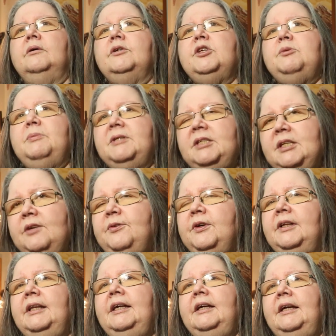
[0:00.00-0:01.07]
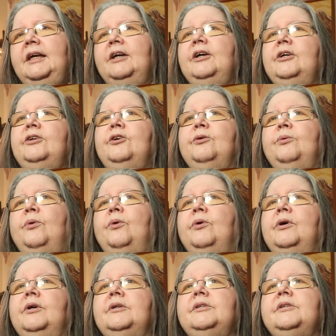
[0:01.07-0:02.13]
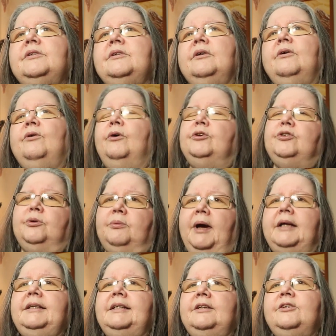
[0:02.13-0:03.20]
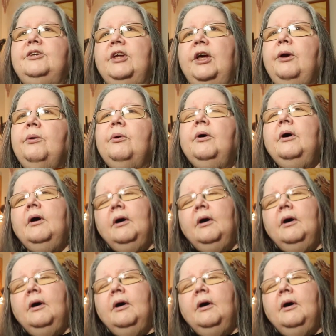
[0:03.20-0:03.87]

specifically geared towards or directed to